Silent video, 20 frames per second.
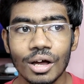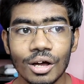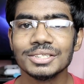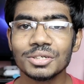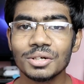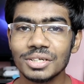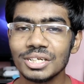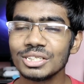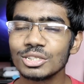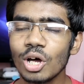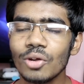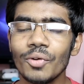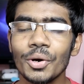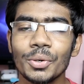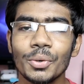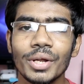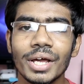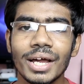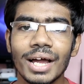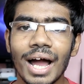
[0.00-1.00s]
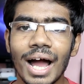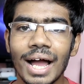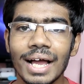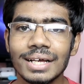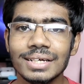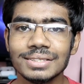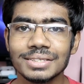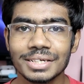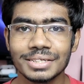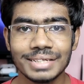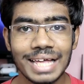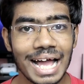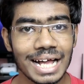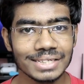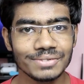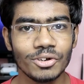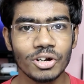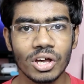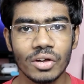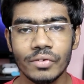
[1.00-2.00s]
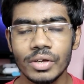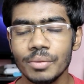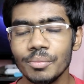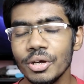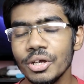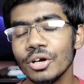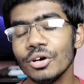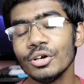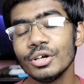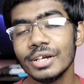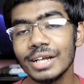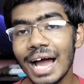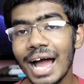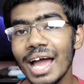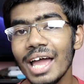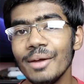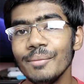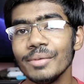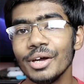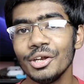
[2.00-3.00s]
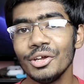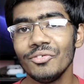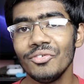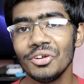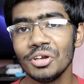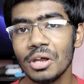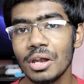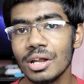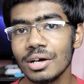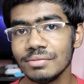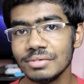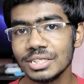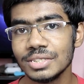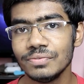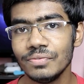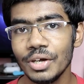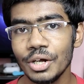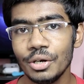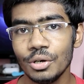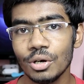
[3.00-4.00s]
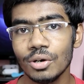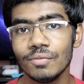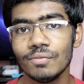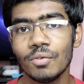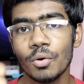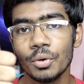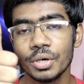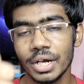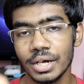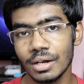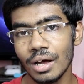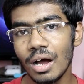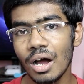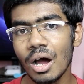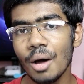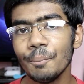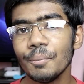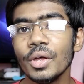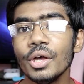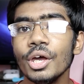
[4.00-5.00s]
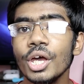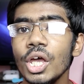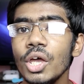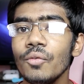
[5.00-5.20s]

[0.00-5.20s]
So this is all for today guys. Thanks for giving me your time, and if you really love this video, vote it up.